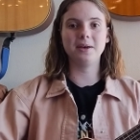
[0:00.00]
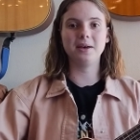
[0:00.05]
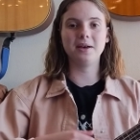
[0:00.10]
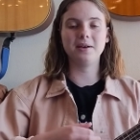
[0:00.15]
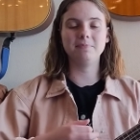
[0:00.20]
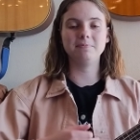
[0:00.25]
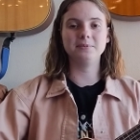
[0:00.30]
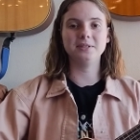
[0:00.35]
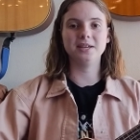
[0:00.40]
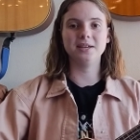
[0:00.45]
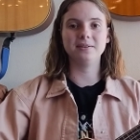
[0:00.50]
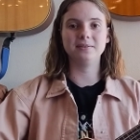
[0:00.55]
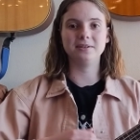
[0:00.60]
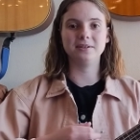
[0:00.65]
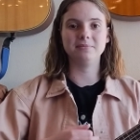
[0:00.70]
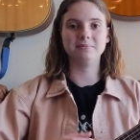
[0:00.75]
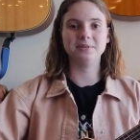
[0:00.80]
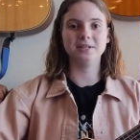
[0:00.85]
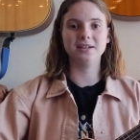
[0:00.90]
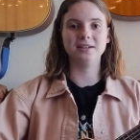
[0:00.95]
up, down,
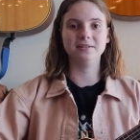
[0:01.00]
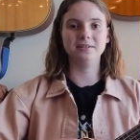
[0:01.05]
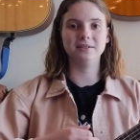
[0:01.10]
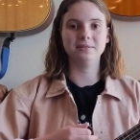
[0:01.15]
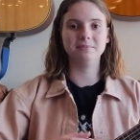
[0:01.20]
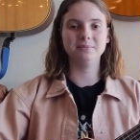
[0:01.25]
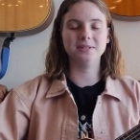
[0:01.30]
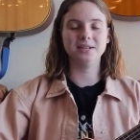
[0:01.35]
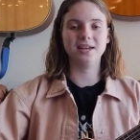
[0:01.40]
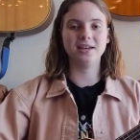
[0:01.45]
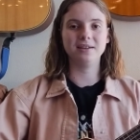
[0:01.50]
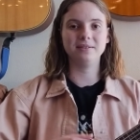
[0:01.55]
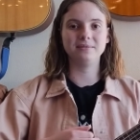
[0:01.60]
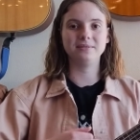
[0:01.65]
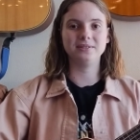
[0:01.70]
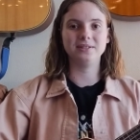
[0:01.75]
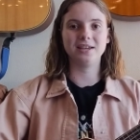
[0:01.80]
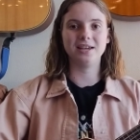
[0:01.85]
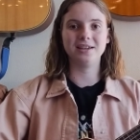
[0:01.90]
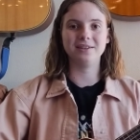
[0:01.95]

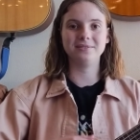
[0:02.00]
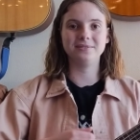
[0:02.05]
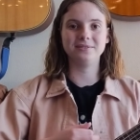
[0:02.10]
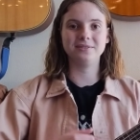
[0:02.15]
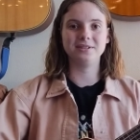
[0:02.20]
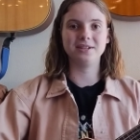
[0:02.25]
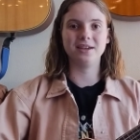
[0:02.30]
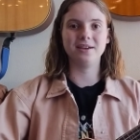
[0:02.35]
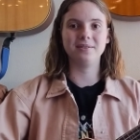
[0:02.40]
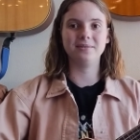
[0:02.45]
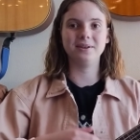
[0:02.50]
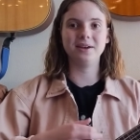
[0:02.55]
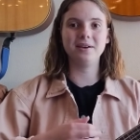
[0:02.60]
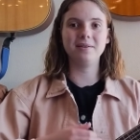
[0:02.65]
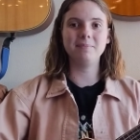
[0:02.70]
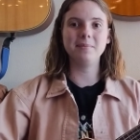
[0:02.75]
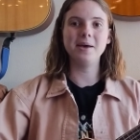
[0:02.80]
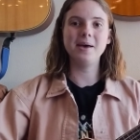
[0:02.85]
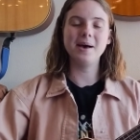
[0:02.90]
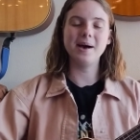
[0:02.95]
down, down,
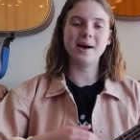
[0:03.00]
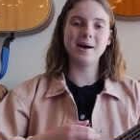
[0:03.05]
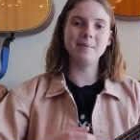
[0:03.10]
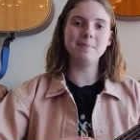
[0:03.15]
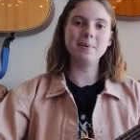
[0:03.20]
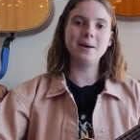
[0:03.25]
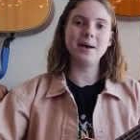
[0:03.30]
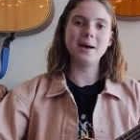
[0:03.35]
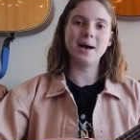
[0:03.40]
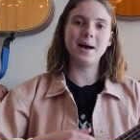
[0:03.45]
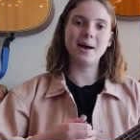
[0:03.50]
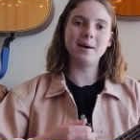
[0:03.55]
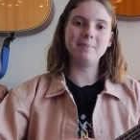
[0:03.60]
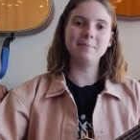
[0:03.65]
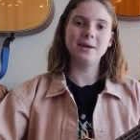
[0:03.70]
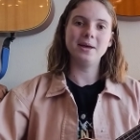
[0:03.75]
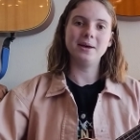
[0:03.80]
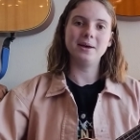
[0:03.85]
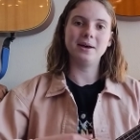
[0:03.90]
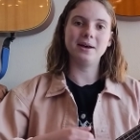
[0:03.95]
down,
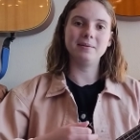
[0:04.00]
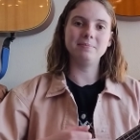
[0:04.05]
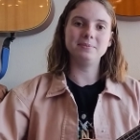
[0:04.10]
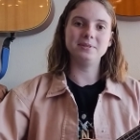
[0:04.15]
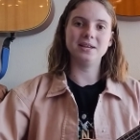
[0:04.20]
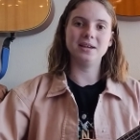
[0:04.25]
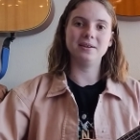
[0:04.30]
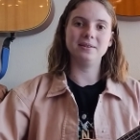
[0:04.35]
up, down,